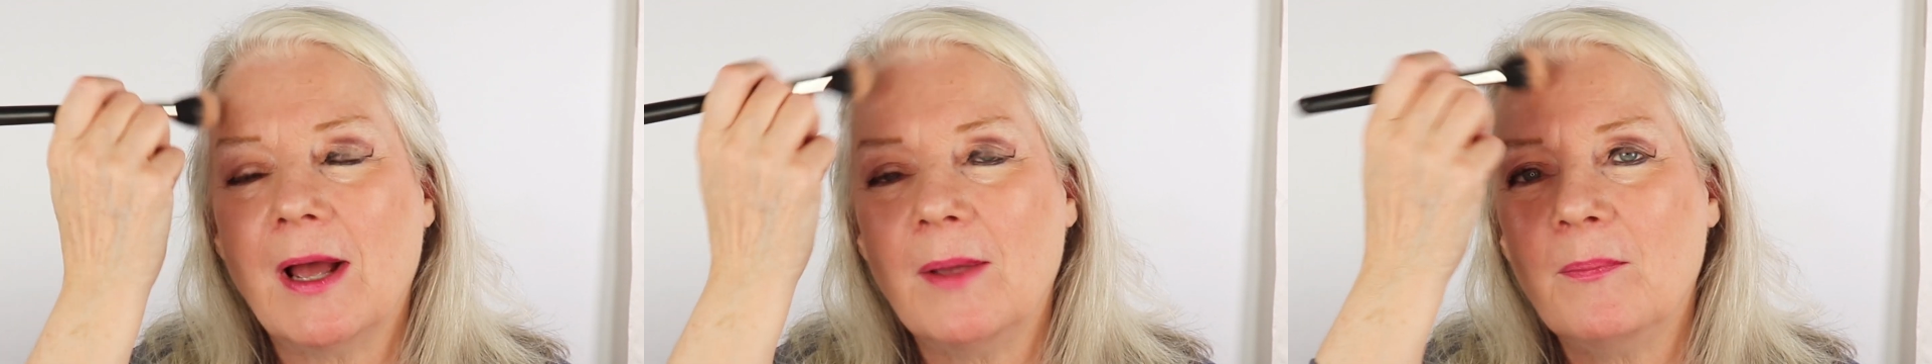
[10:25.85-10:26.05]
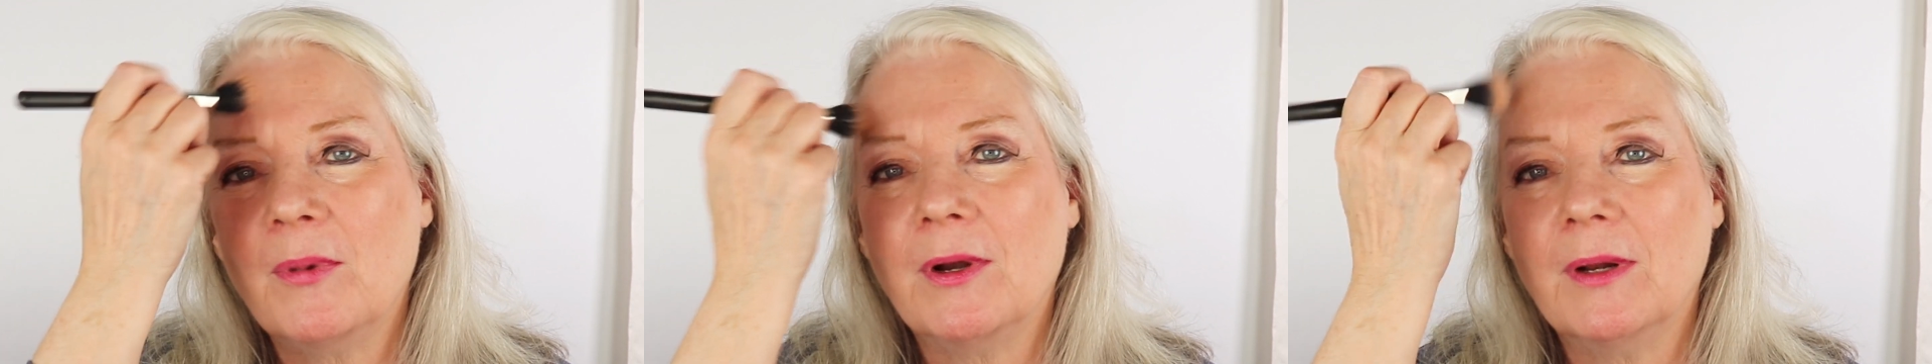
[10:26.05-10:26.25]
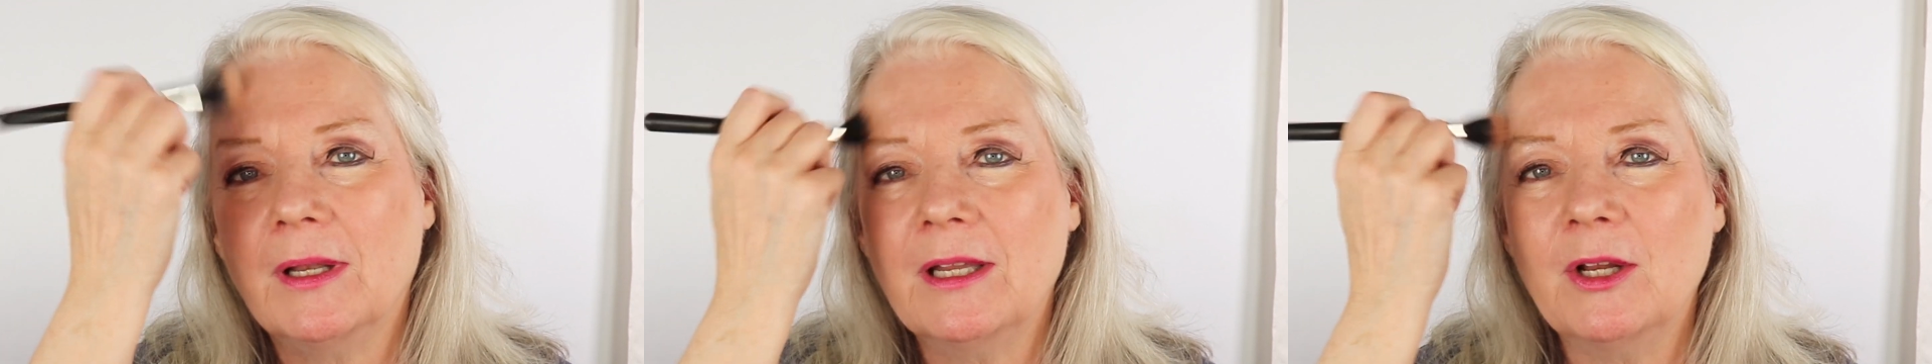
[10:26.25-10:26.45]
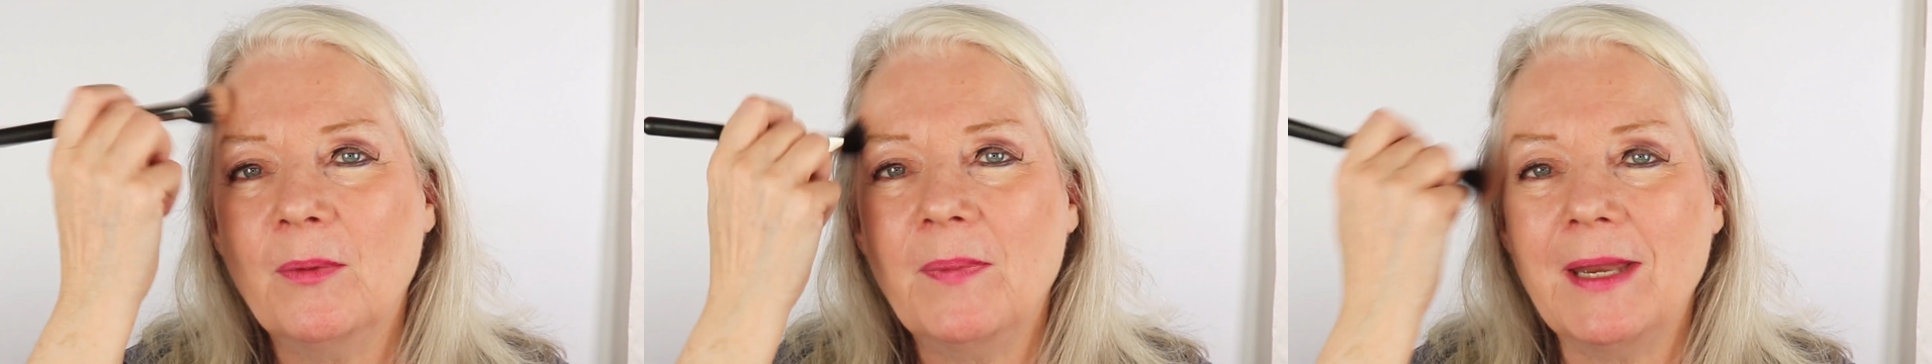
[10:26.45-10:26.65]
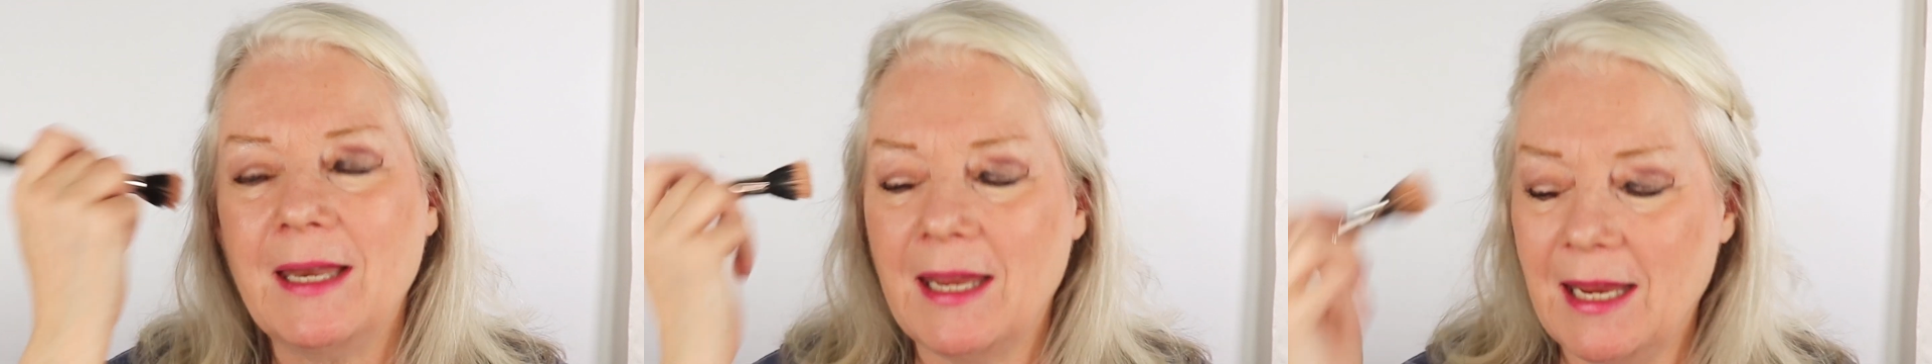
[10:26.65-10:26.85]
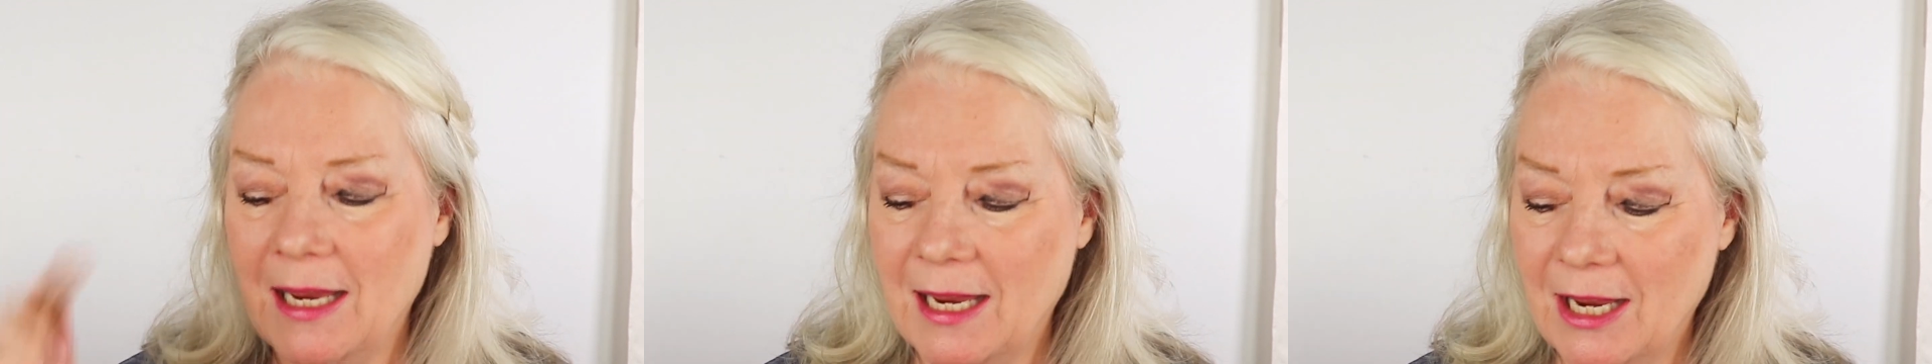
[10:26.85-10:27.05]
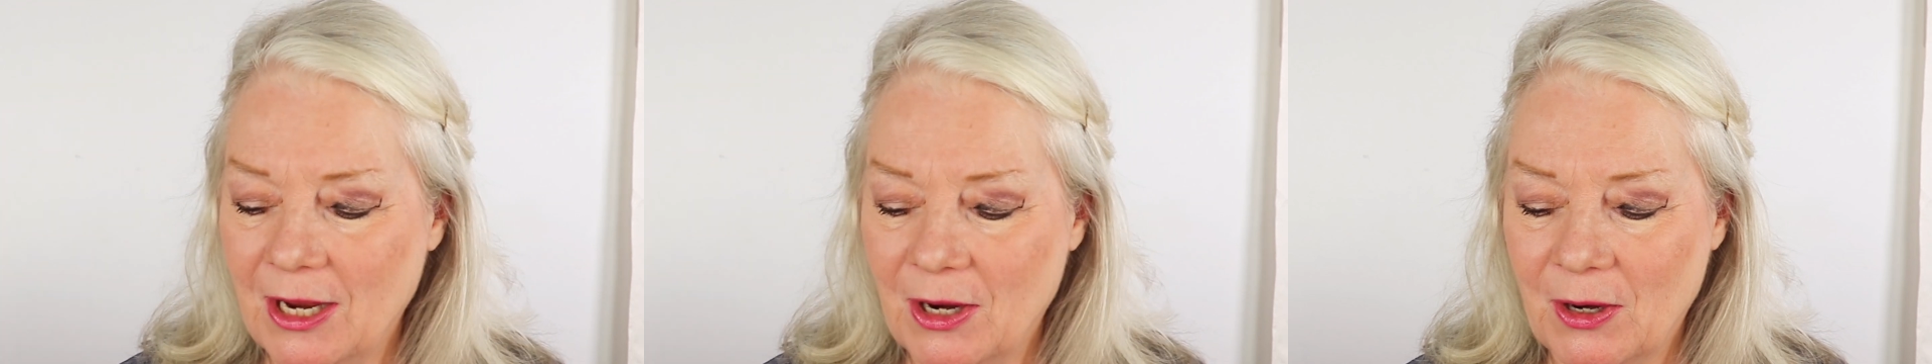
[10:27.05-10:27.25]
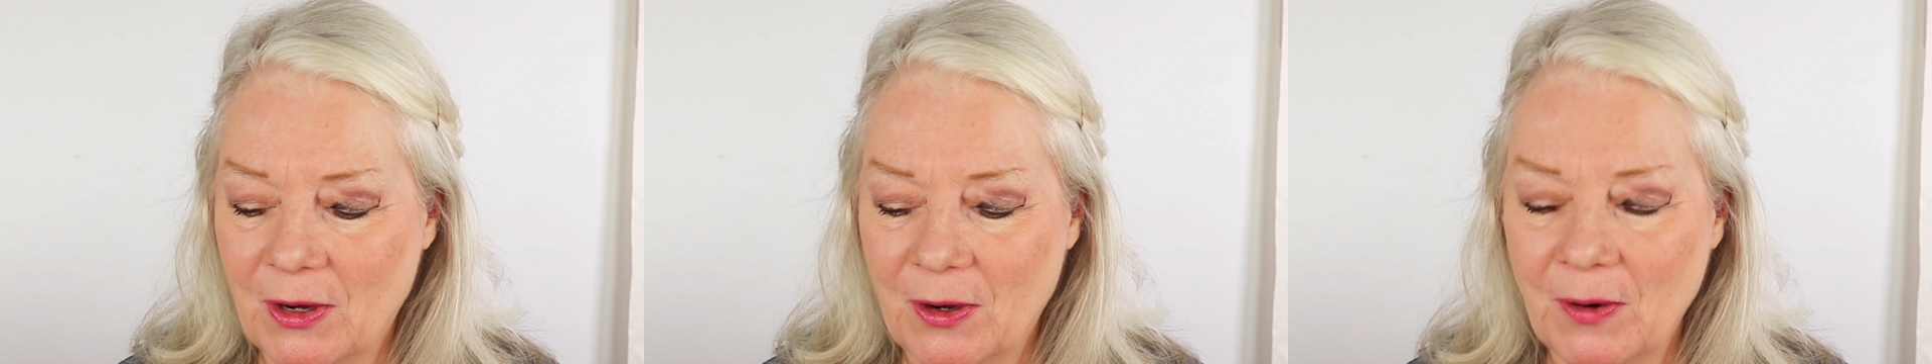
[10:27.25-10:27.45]
I put a little bit
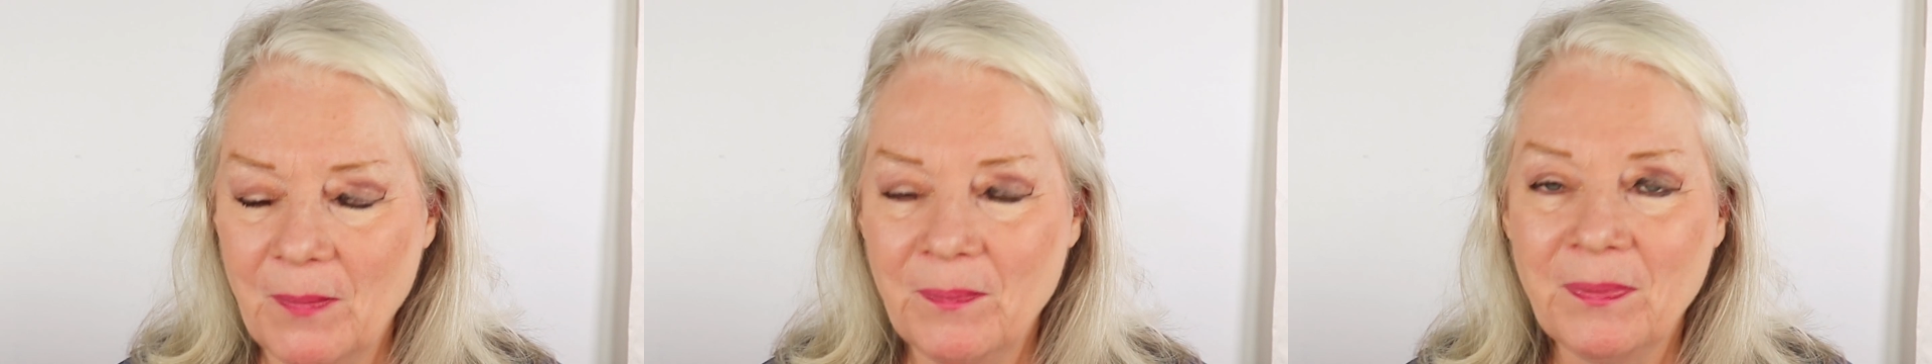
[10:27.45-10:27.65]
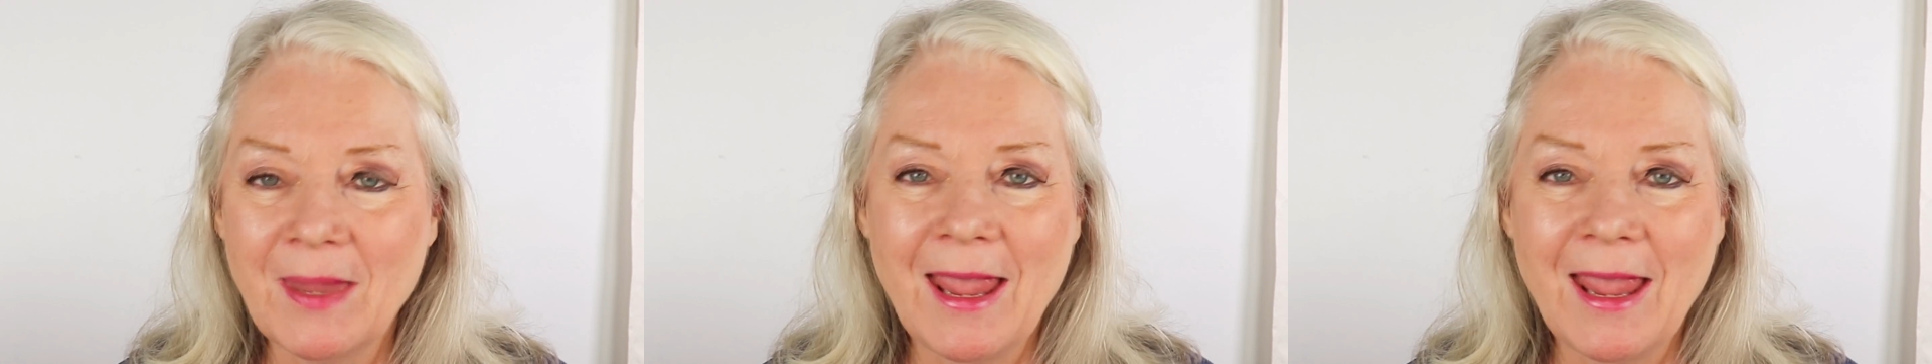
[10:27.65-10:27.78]
here,